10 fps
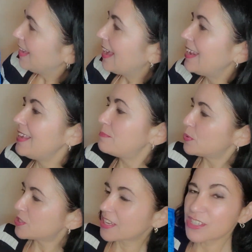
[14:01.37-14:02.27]
And it
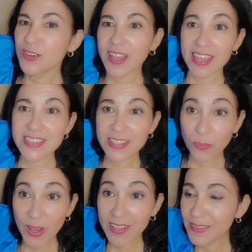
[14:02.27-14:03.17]
protects you against the
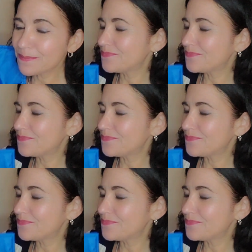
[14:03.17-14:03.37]
wind.